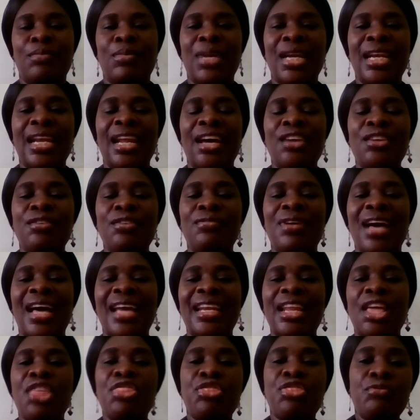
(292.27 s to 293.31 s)
But now you
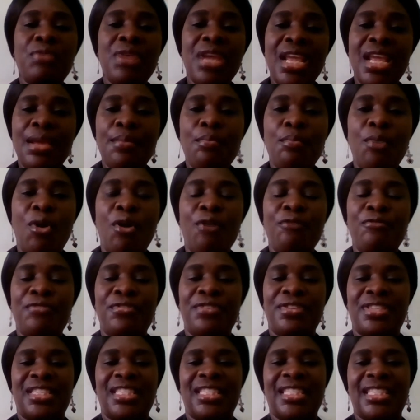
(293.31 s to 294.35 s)
had three more
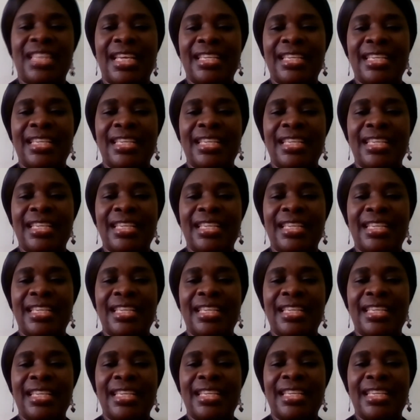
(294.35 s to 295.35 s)
visitors in mm-hmm.